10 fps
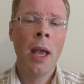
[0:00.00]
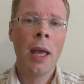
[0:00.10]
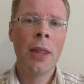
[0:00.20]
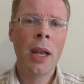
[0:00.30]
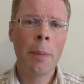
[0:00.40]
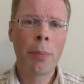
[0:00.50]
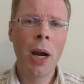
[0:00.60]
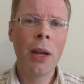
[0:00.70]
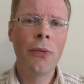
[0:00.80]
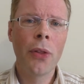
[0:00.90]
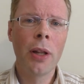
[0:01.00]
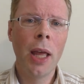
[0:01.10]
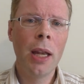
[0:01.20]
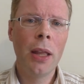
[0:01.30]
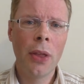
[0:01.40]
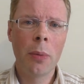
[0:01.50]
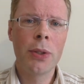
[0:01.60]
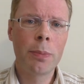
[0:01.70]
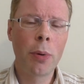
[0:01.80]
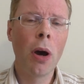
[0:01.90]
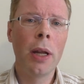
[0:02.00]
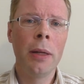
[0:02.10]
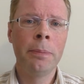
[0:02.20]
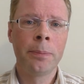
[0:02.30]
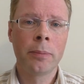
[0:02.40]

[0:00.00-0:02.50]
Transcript: And then I prayed for the lady that was brought in.